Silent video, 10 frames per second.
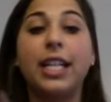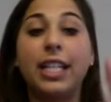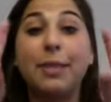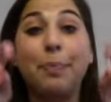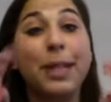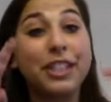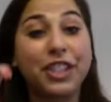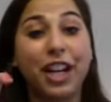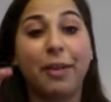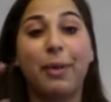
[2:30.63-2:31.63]

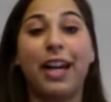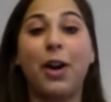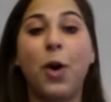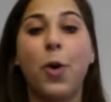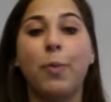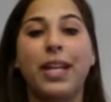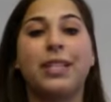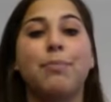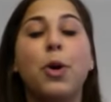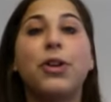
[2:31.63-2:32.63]
speech therapy at home
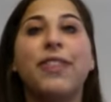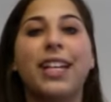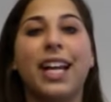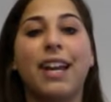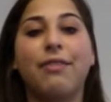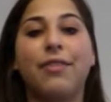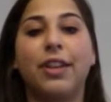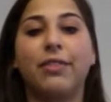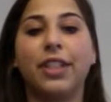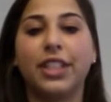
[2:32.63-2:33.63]
is motivating and
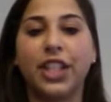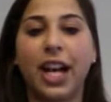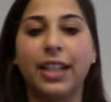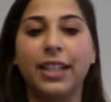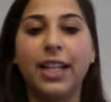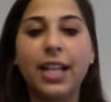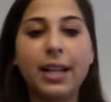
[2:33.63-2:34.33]
fun for the child.